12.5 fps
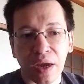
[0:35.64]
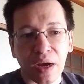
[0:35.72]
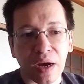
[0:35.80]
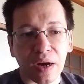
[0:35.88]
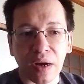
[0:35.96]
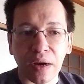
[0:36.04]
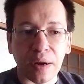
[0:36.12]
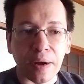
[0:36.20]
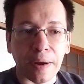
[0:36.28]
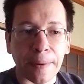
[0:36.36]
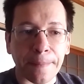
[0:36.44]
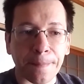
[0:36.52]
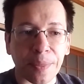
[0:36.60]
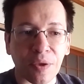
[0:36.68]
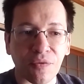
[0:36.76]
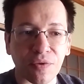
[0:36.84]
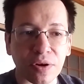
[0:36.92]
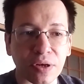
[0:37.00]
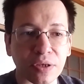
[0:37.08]
uh,
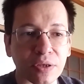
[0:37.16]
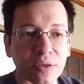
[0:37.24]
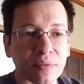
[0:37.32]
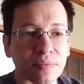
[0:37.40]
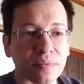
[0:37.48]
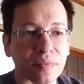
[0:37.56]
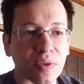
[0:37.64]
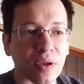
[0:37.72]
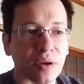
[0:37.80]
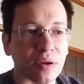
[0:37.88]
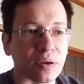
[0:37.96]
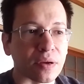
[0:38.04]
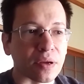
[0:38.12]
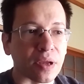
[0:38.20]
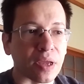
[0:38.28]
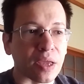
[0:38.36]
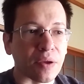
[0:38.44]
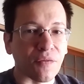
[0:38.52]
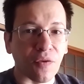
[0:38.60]
version uh,
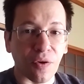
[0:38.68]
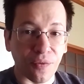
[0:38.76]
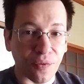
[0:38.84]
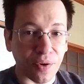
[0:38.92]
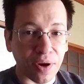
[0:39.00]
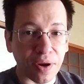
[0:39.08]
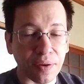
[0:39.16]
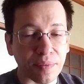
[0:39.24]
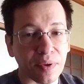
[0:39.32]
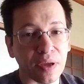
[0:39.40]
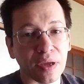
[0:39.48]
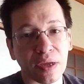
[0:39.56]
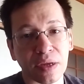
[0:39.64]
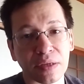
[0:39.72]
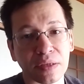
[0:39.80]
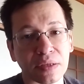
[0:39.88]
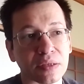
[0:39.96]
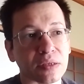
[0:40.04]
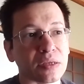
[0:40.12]
for free,
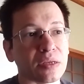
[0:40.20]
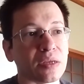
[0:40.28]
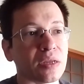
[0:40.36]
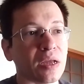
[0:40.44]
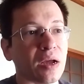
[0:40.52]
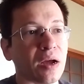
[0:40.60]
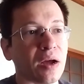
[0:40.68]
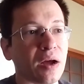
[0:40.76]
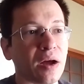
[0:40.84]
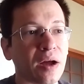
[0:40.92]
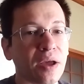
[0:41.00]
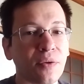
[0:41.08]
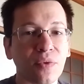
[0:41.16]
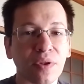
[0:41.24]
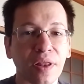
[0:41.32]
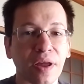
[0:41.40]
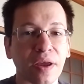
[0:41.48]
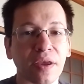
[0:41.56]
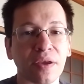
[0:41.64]
and I would
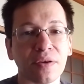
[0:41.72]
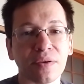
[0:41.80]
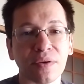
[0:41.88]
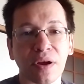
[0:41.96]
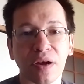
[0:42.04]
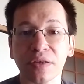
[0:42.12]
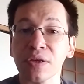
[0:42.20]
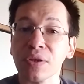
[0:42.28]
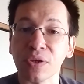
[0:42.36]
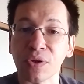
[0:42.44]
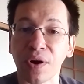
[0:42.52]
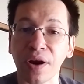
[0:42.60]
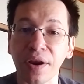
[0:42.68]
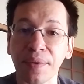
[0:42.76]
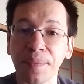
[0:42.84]
like you guys to try.